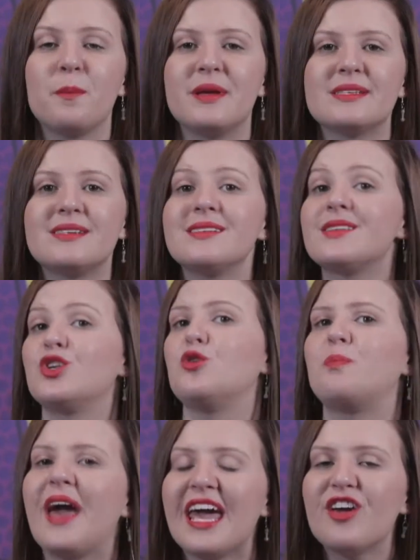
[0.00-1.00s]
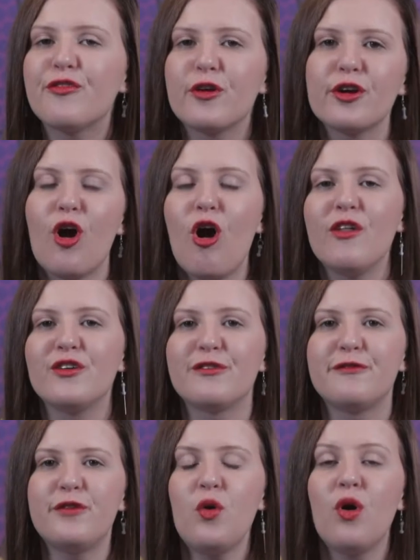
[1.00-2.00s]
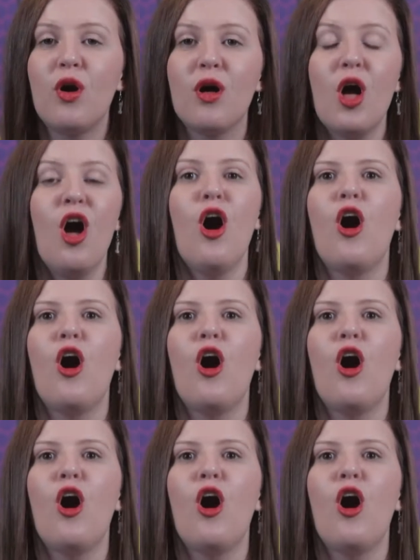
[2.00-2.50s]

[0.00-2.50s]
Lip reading: business and you pay for it all in full,